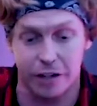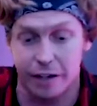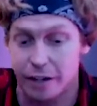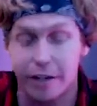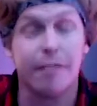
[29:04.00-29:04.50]

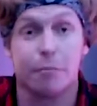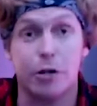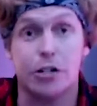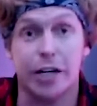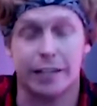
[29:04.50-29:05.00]
fun.
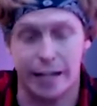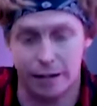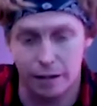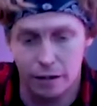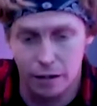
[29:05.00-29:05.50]
Appreciate
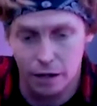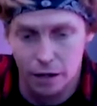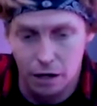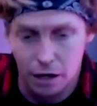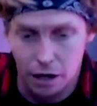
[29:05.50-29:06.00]
that."
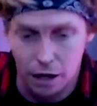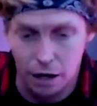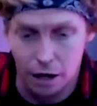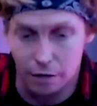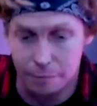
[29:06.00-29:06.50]

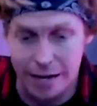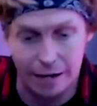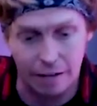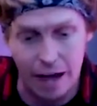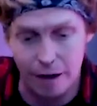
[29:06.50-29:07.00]
Uh,
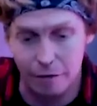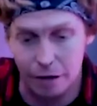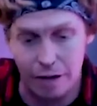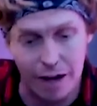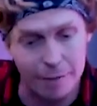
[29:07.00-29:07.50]
man, a lot of
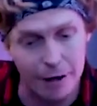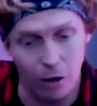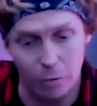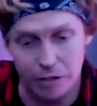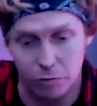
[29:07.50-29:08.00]
a lot of my
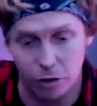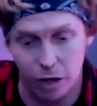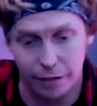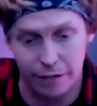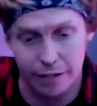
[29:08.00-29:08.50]
homies were
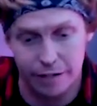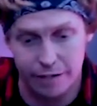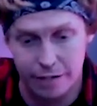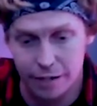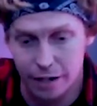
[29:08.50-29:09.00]
on
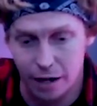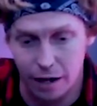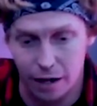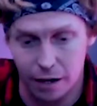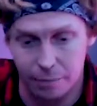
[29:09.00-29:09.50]
this
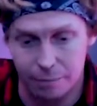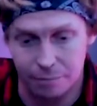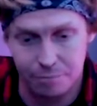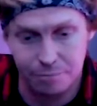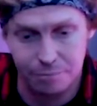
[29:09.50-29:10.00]
um,